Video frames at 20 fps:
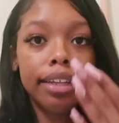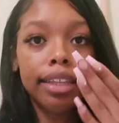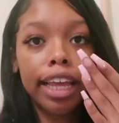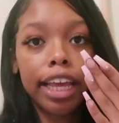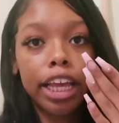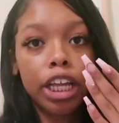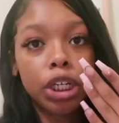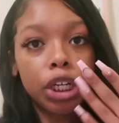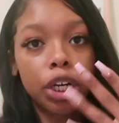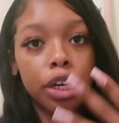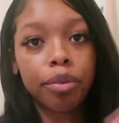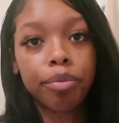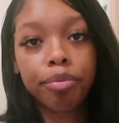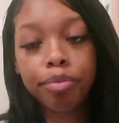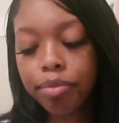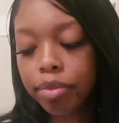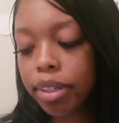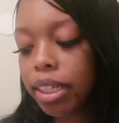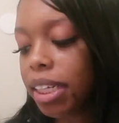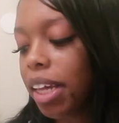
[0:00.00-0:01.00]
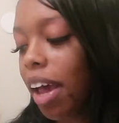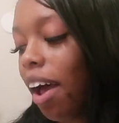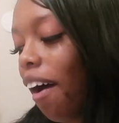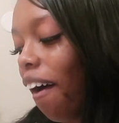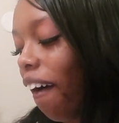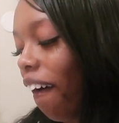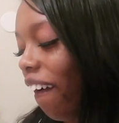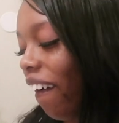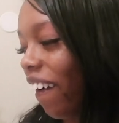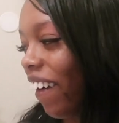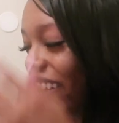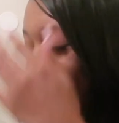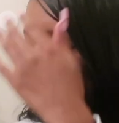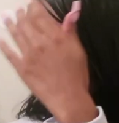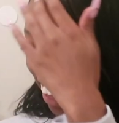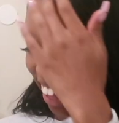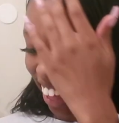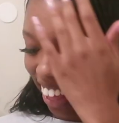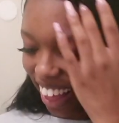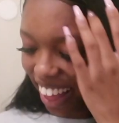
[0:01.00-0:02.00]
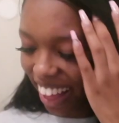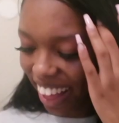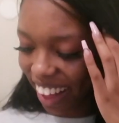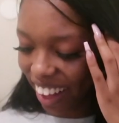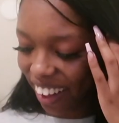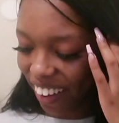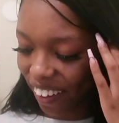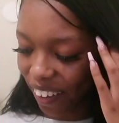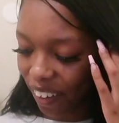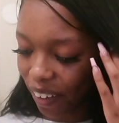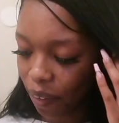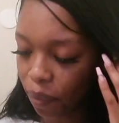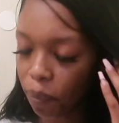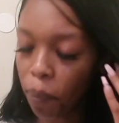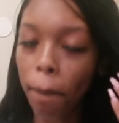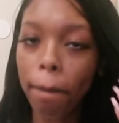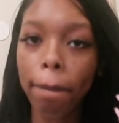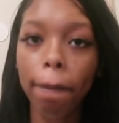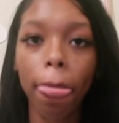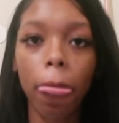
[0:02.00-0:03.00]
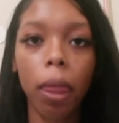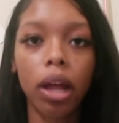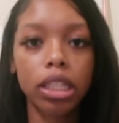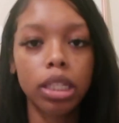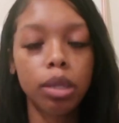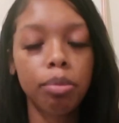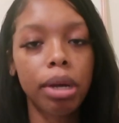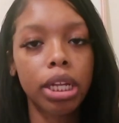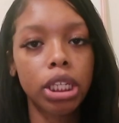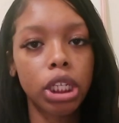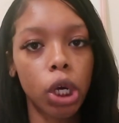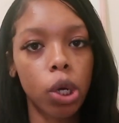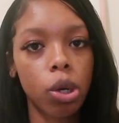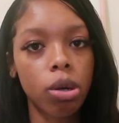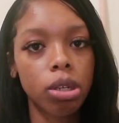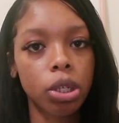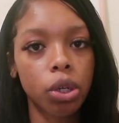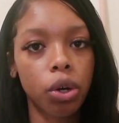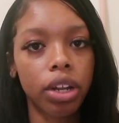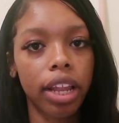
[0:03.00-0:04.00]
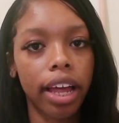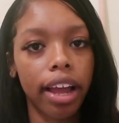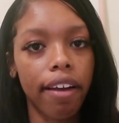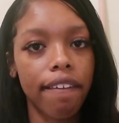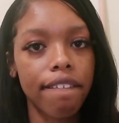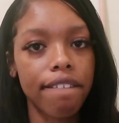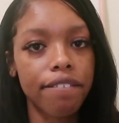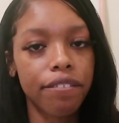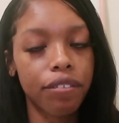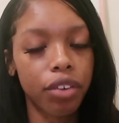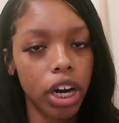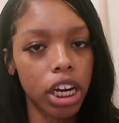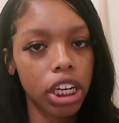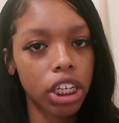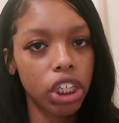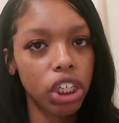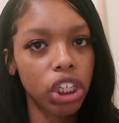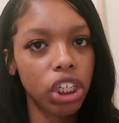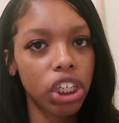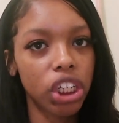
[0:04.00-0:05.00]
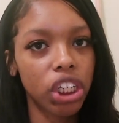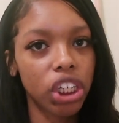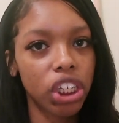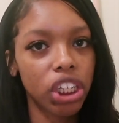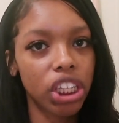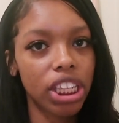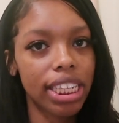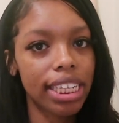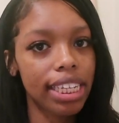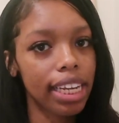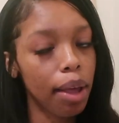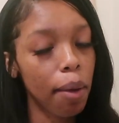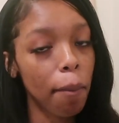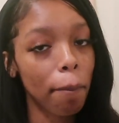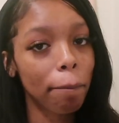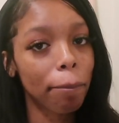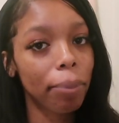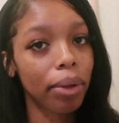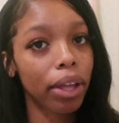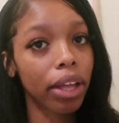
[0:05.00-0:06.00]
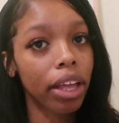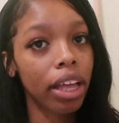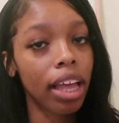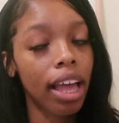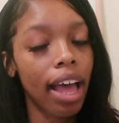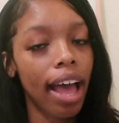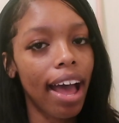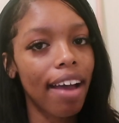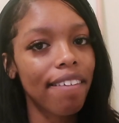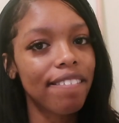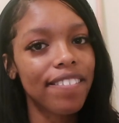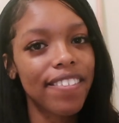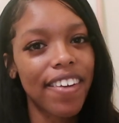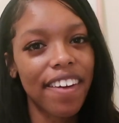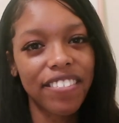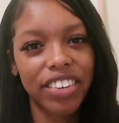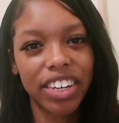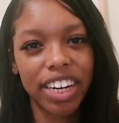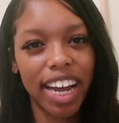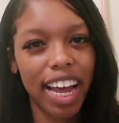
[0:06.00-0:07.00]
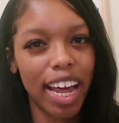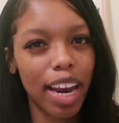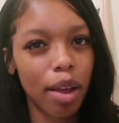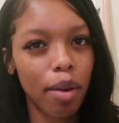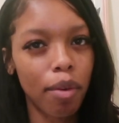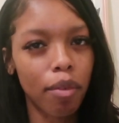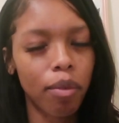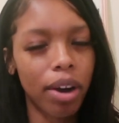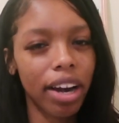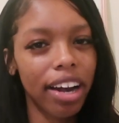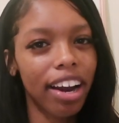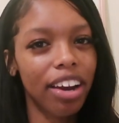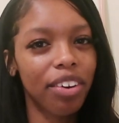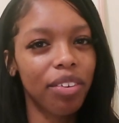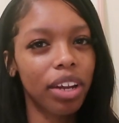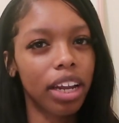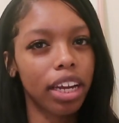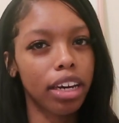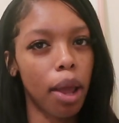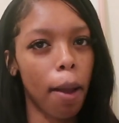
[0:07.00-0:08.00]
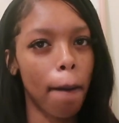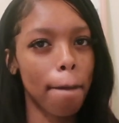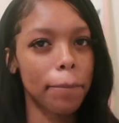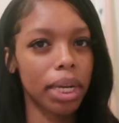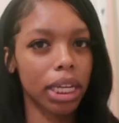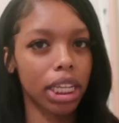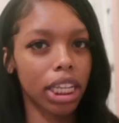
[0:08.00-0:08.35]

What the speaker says: Thank you, Joe. So, also my toes are like a French tip. I've never had it. Why did I do it like that?